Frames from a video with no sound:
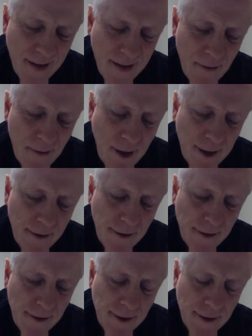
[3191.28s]
Hey, Michael, I
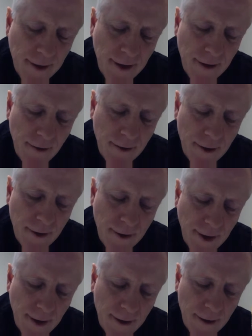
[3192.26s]
was going to tell you, did you
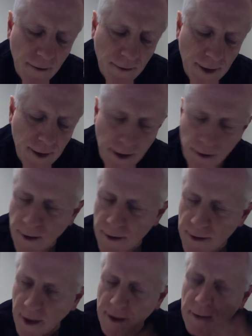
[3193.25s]
see that little video
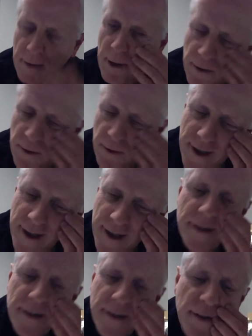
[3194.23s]
that talked about critiques?